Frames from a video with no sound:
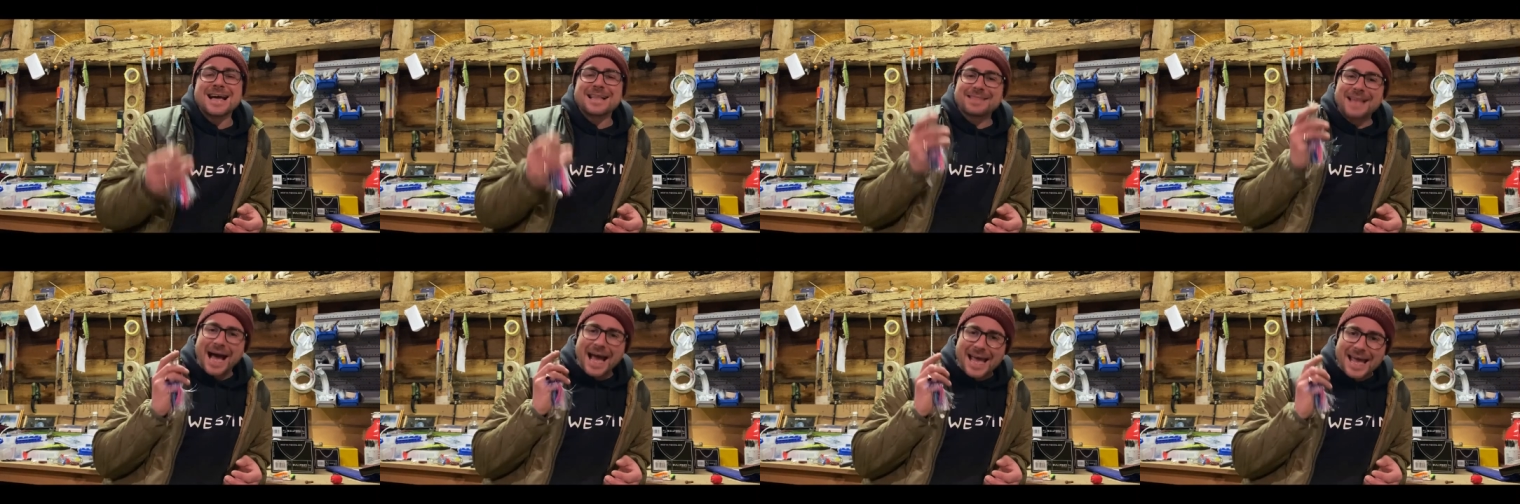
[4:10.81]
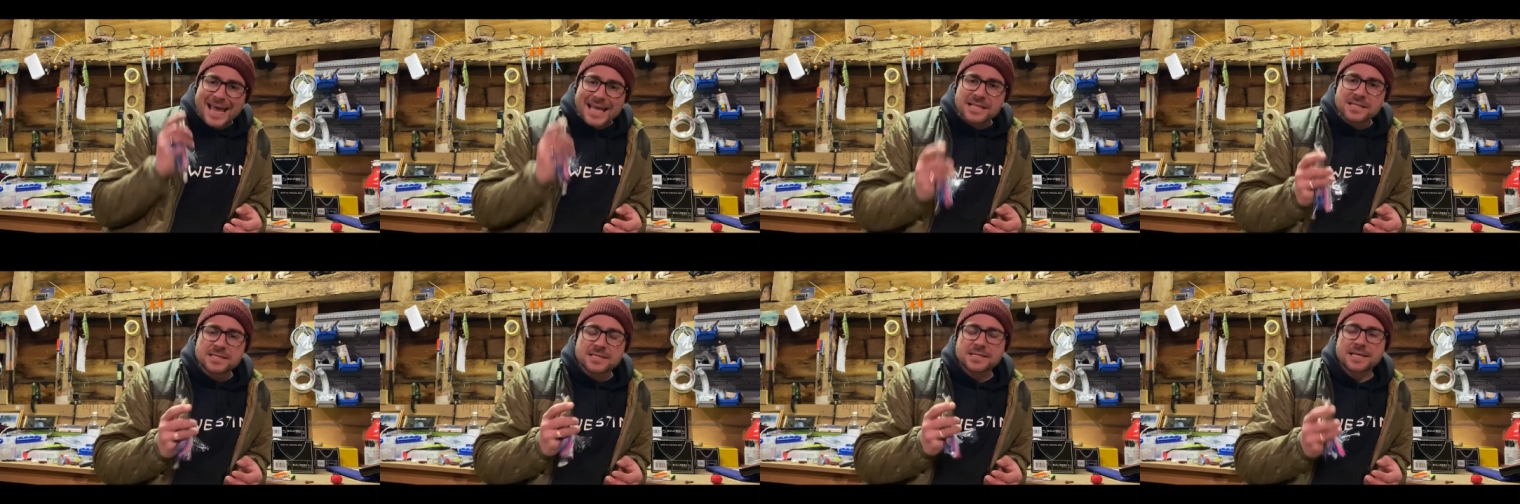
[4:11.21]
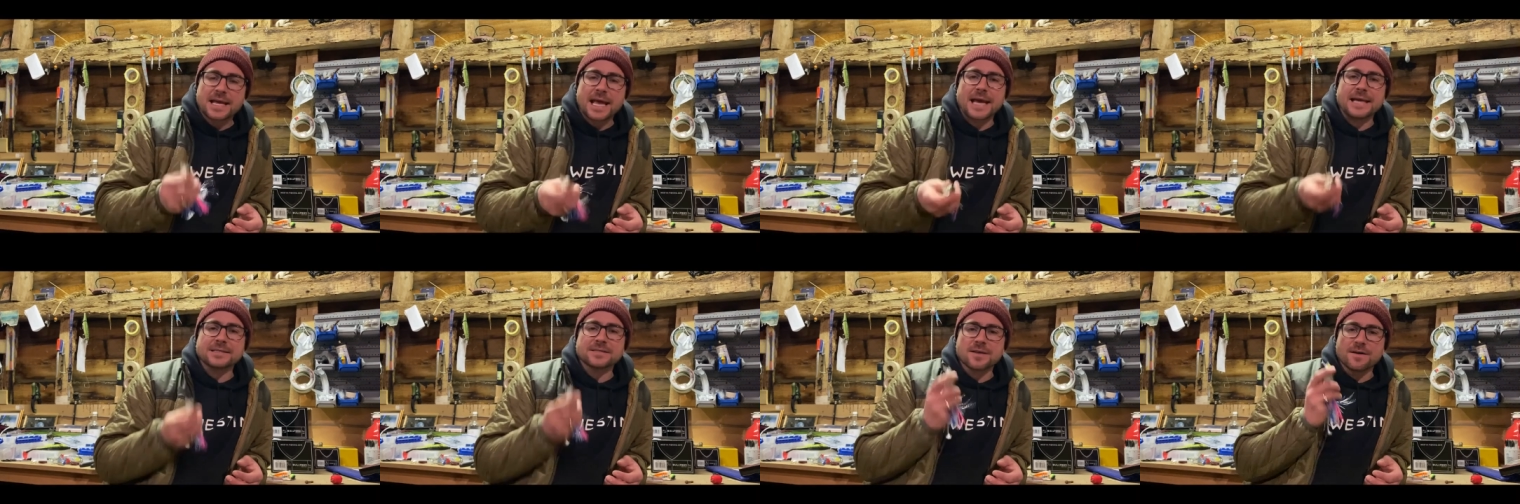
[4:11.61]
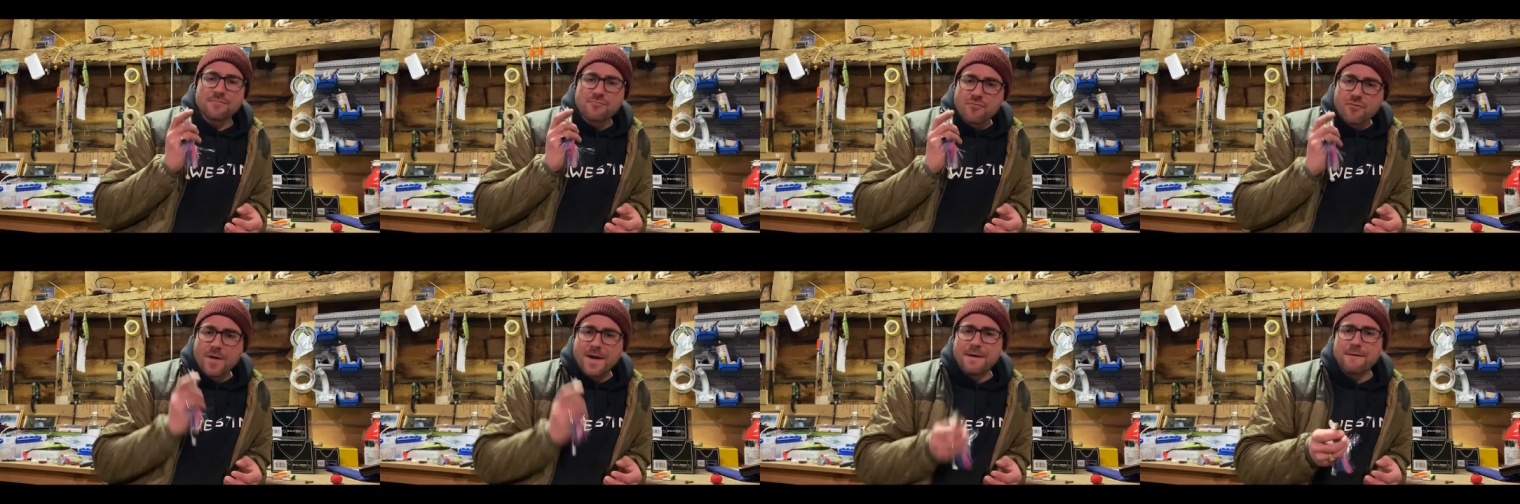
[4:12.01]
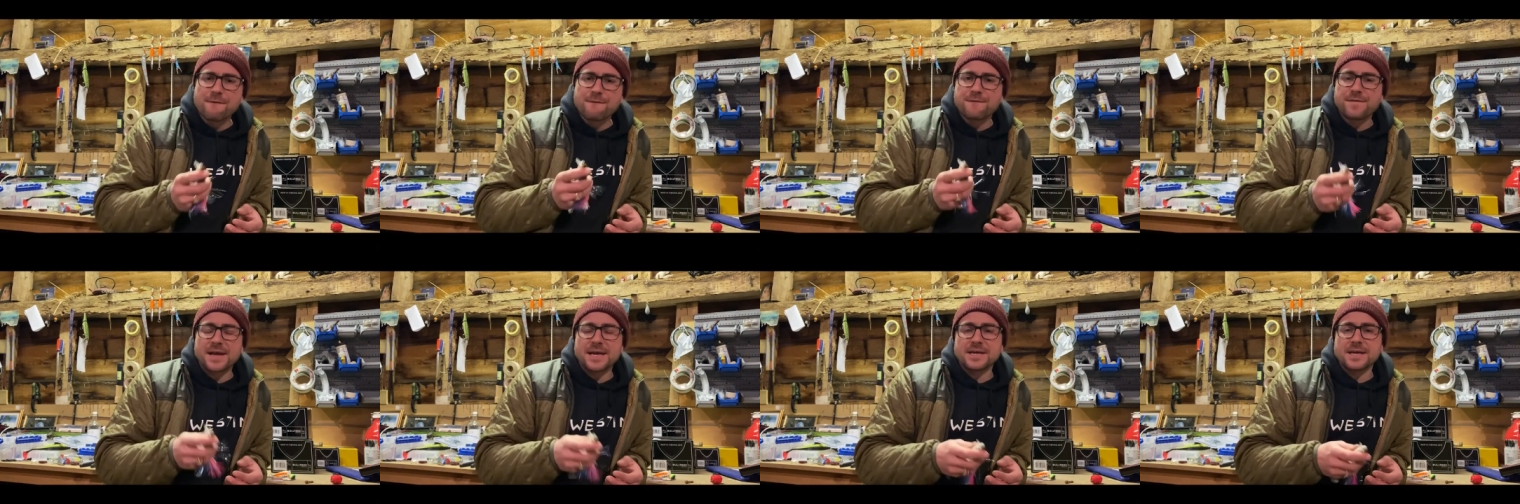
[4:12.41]
that instigates a real
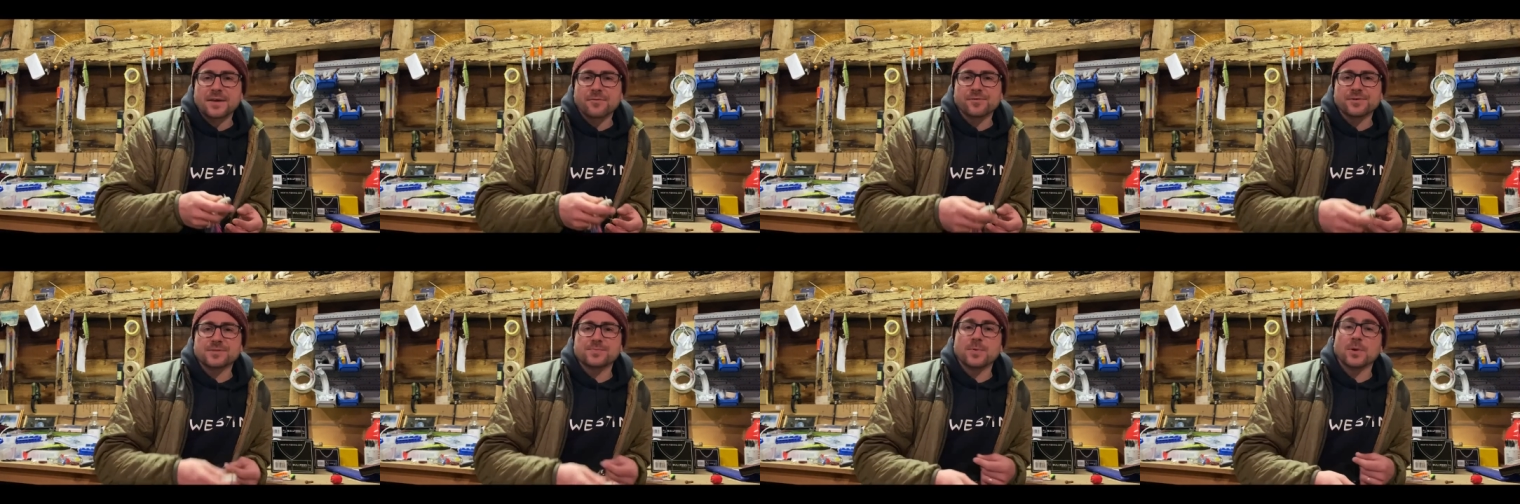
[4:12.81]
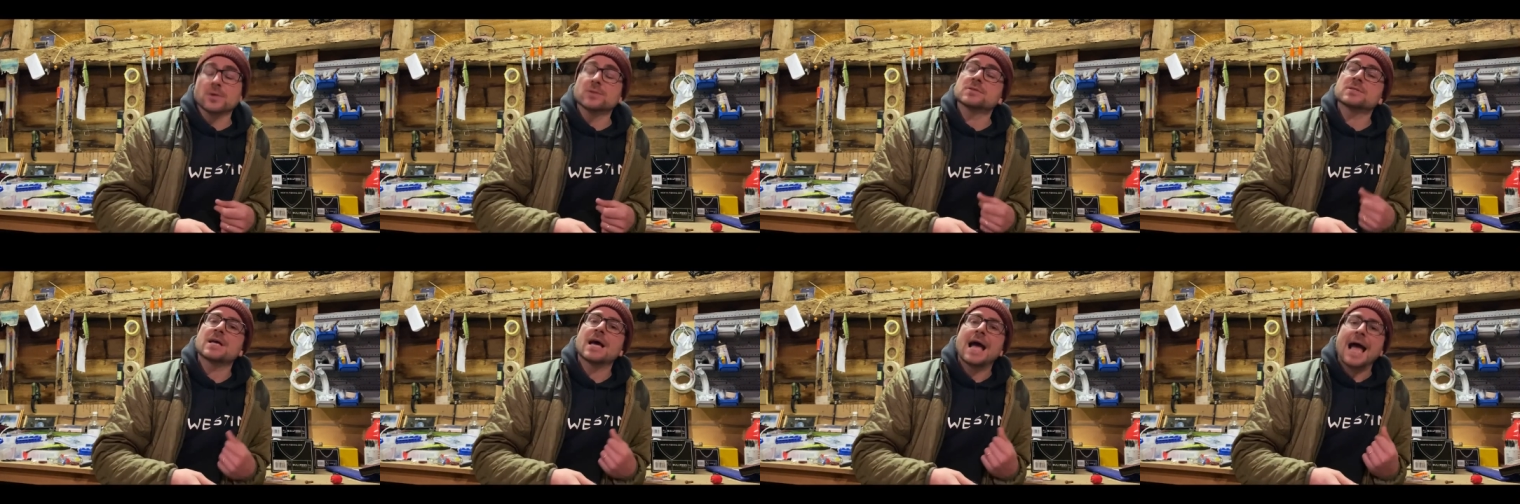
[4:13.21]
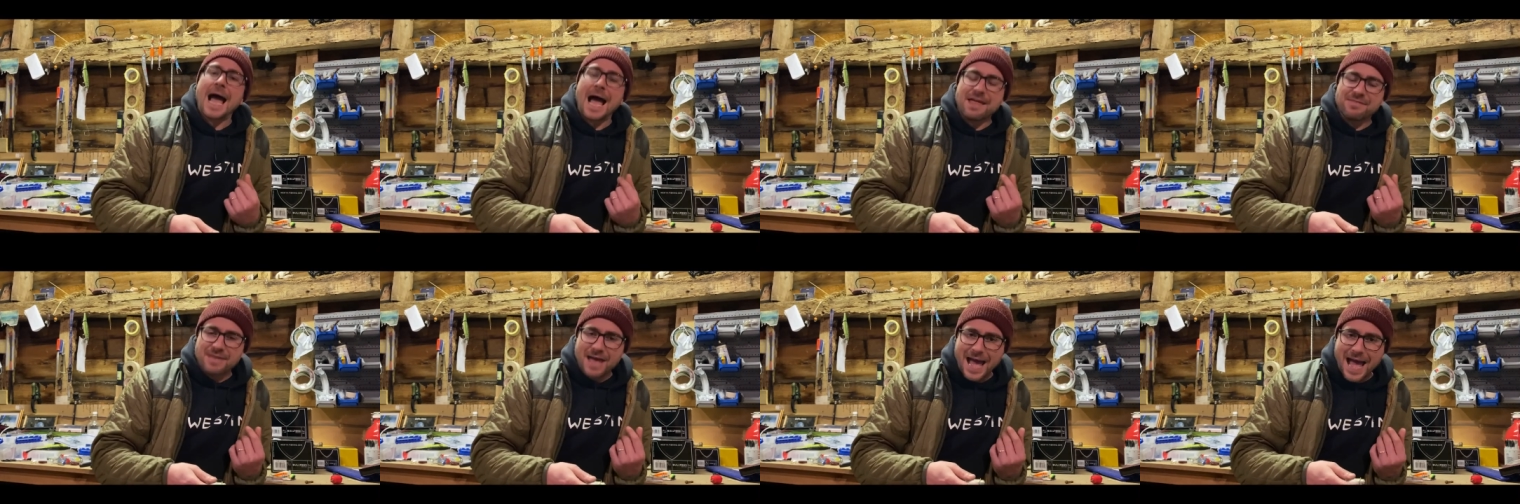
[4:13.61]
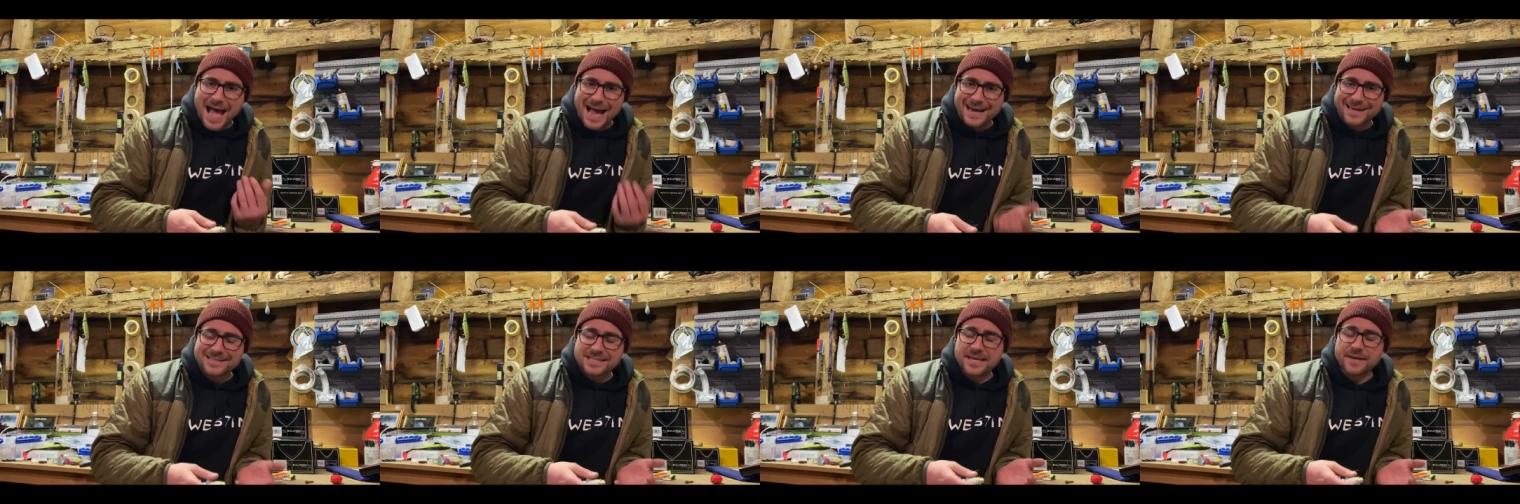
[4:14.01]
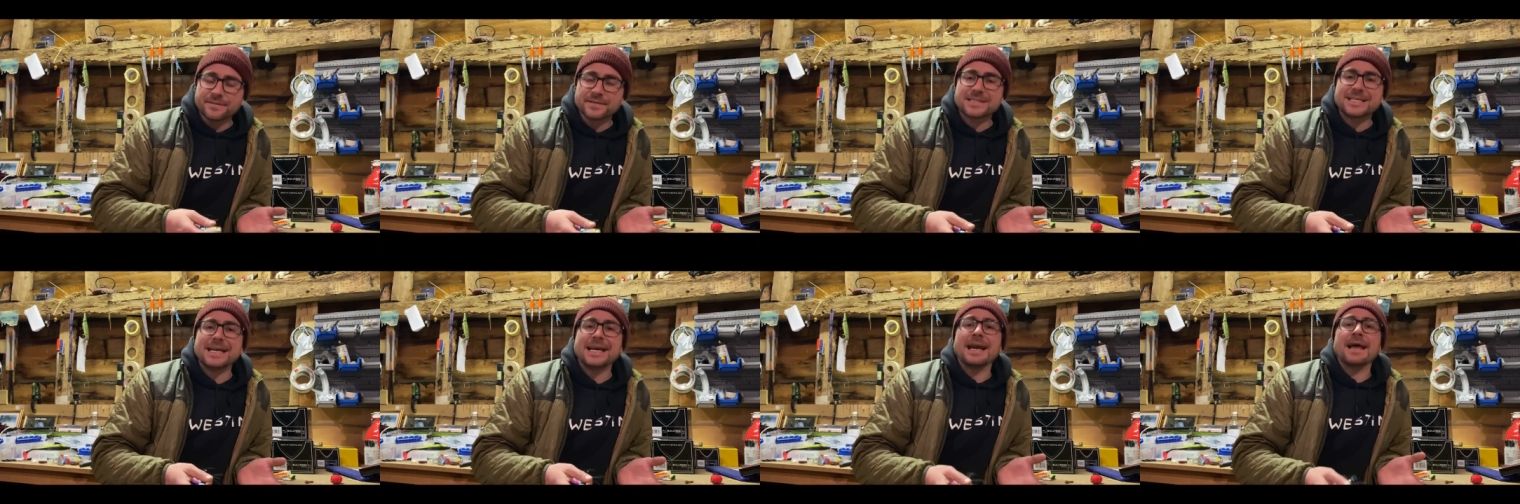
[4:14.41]
feeding response and their
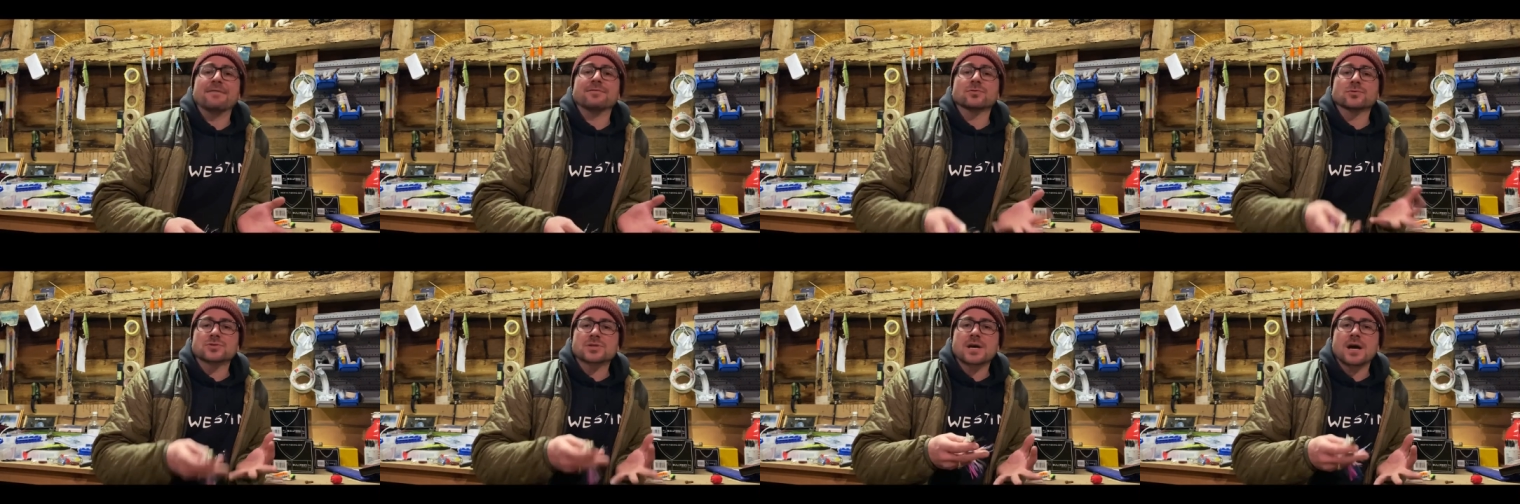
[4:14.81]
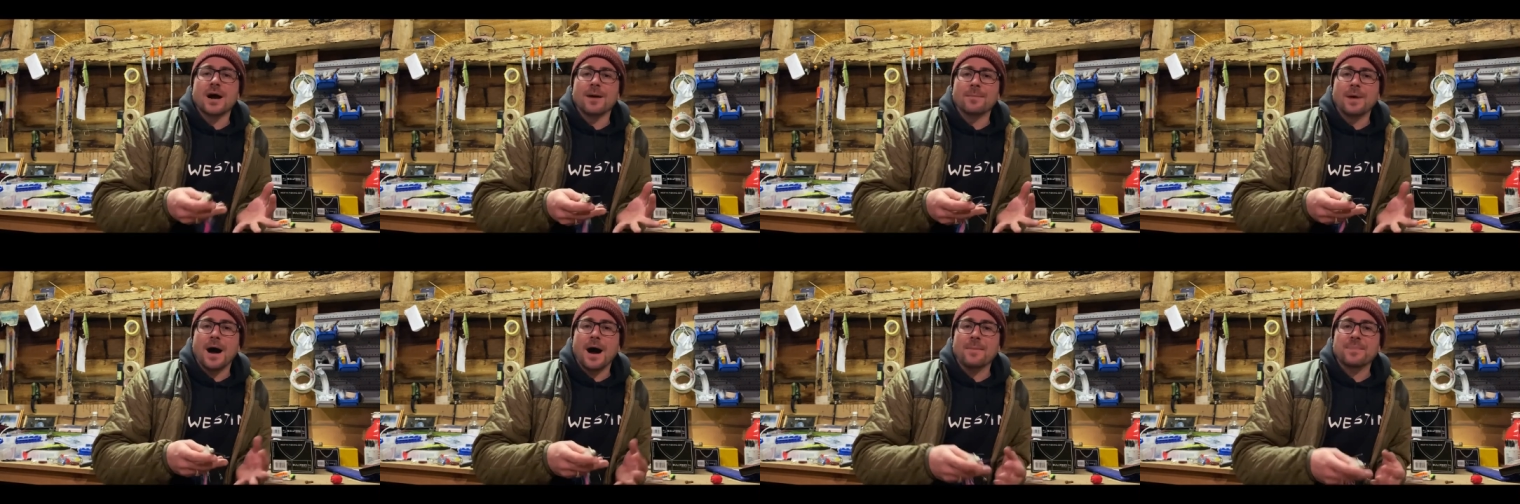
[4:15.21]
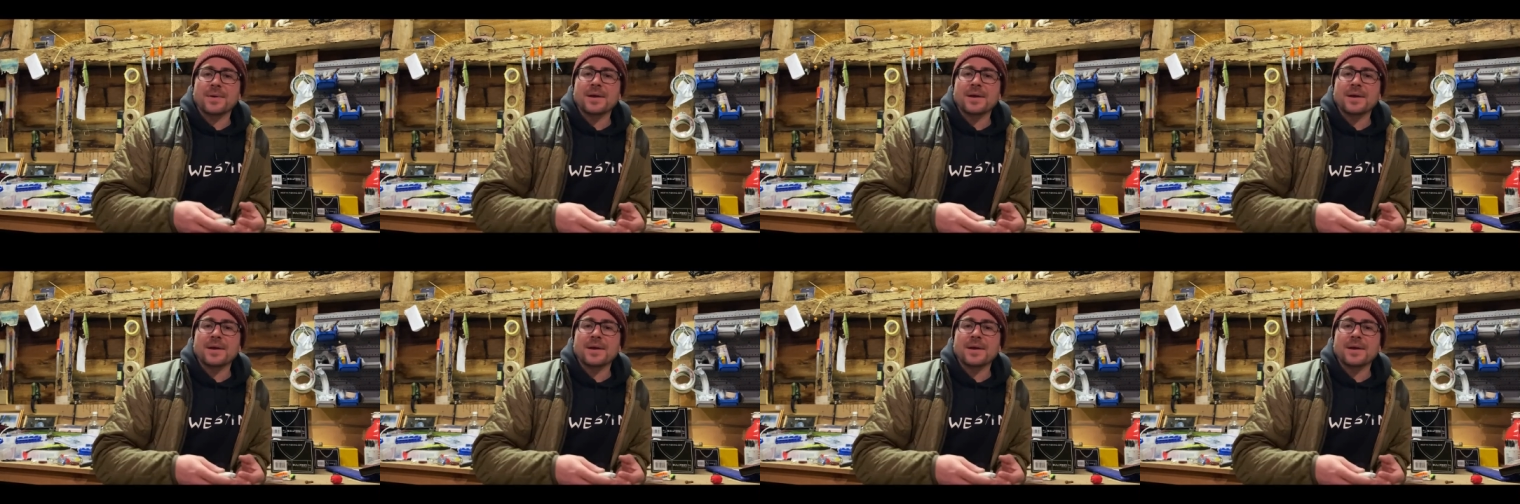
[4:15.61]
activity levels come up.